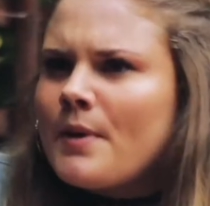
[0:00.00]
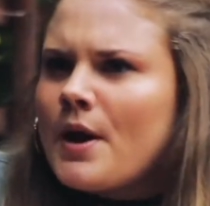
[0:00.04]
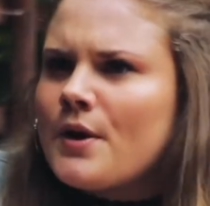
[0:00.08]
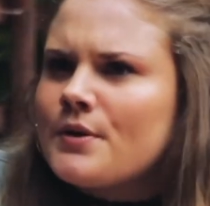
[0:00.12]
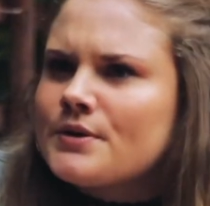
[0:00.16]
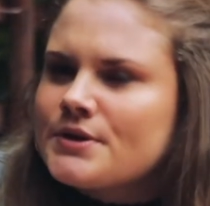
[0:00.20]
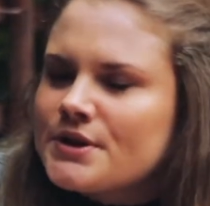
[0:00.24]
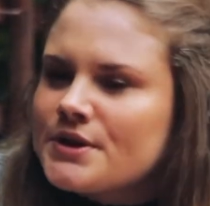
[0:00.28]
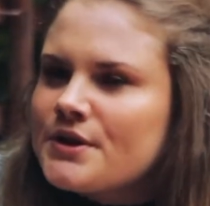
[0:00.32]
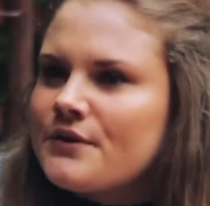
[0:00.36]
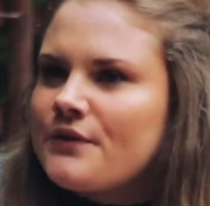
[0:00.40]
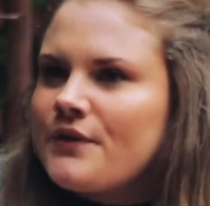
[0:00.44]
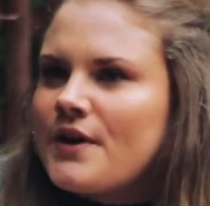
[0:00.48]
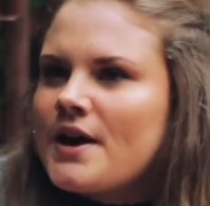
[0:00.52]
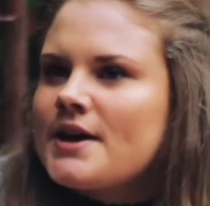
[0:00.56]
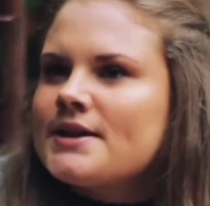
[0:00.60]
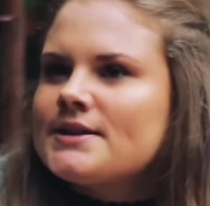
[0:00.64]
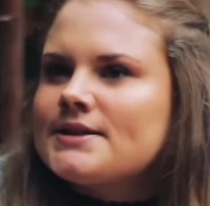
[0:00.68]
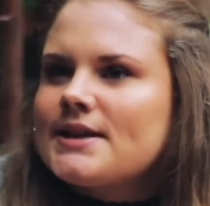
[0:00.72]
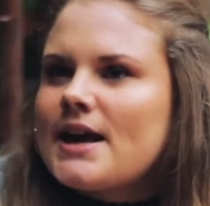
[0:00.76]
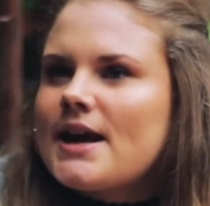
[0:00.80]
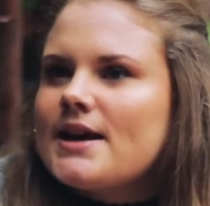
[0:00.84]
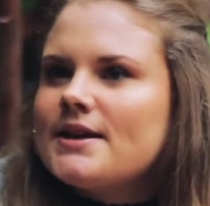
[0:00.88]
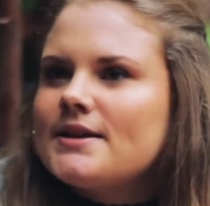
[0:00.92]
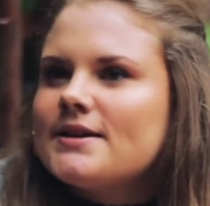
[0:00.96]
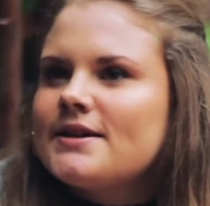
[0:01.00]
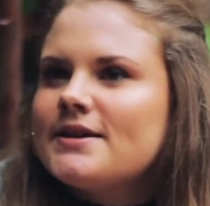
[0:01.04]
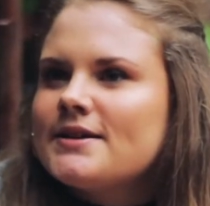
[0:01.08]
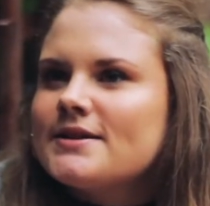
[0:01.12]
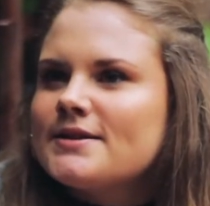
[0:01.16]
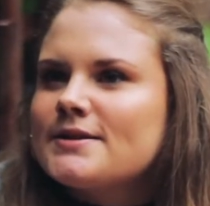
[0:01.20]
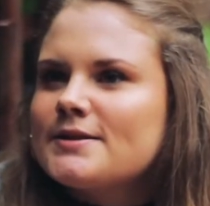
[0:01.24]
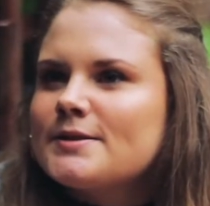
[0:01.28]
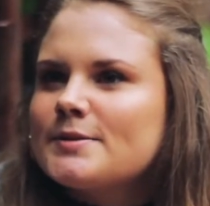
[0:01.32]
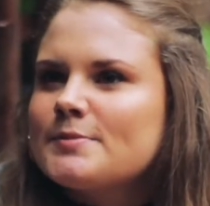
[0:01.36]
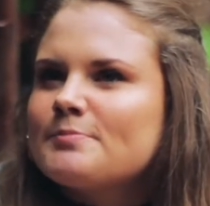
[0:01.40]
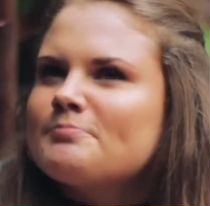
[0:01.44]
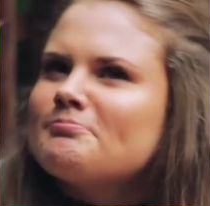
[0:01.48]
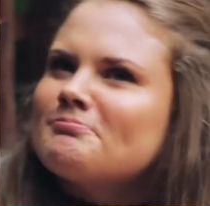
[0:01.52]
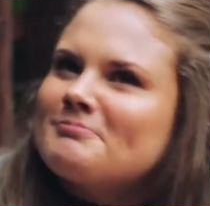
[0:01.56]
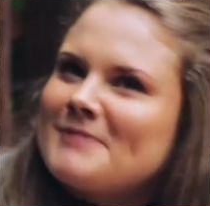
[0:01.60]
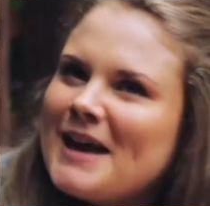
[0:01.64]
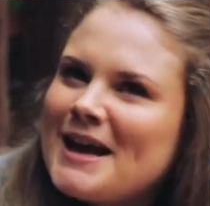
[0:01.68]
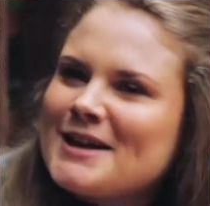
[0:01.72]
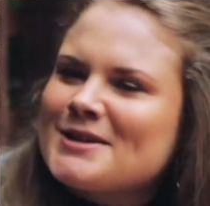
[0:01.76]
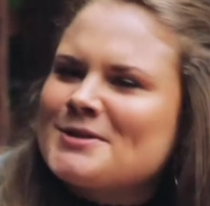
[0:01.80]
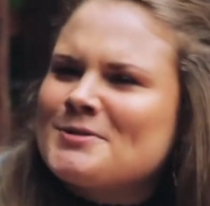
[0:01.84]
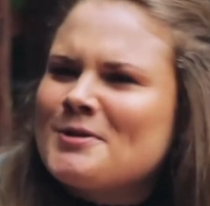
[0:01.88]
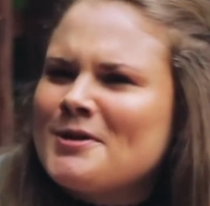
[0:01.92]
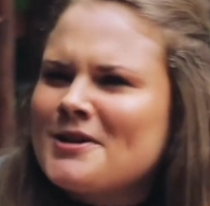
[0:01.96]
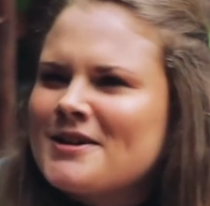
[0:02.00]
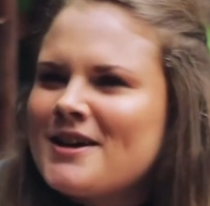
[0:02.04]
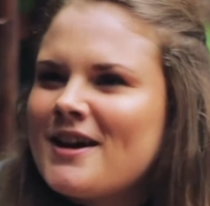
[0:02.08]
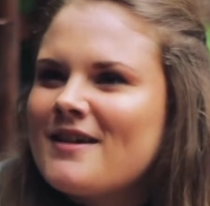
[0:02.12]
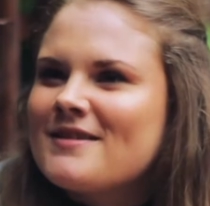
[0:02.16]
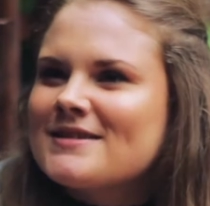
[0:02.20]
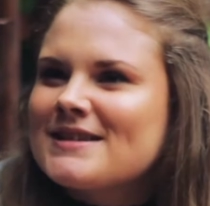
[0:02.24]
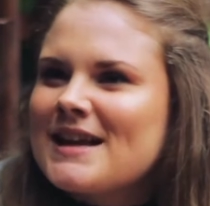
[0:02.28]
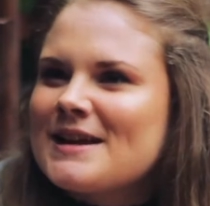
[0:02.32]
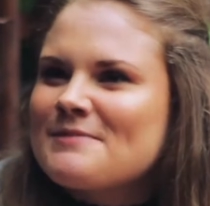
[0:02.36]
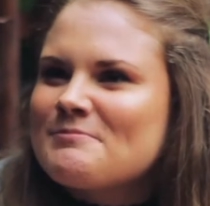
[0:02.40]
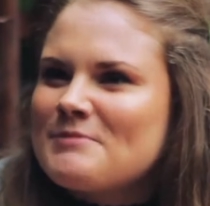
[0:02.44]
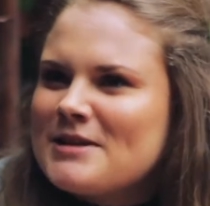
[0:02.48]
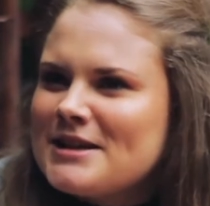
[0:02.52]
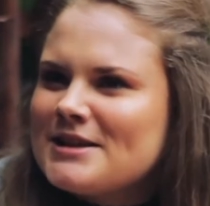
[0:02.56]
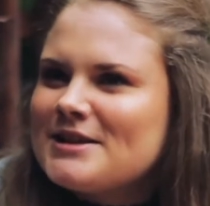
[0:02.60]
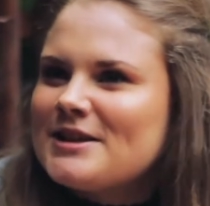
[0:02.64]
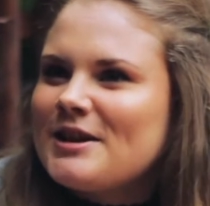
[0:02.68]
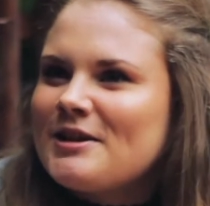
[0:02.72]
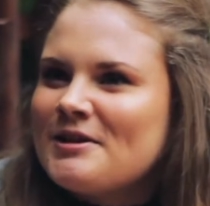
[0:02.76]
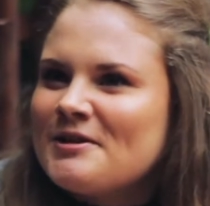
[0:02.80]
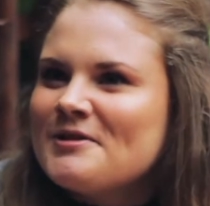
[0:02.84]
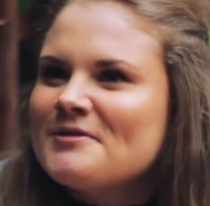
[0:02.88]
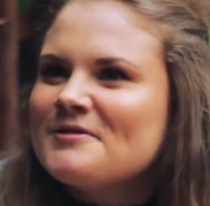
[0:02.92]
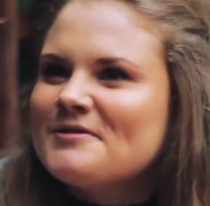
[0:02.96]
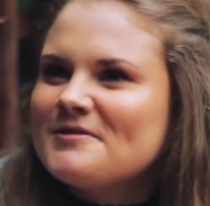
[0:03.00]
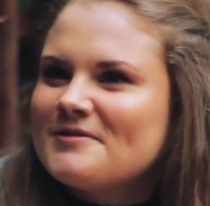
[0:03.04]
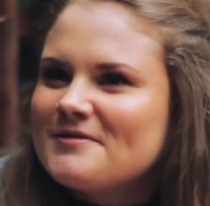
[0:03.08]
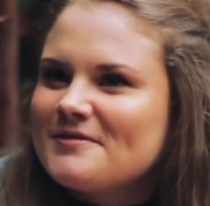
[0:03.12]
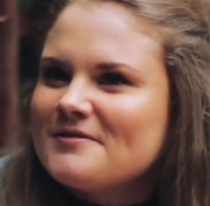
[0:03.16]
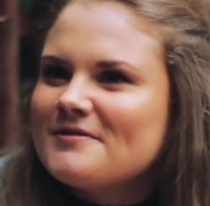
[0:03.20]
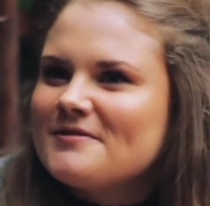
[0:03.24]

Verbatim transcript: with blokes on the first date because that's what girls like me do.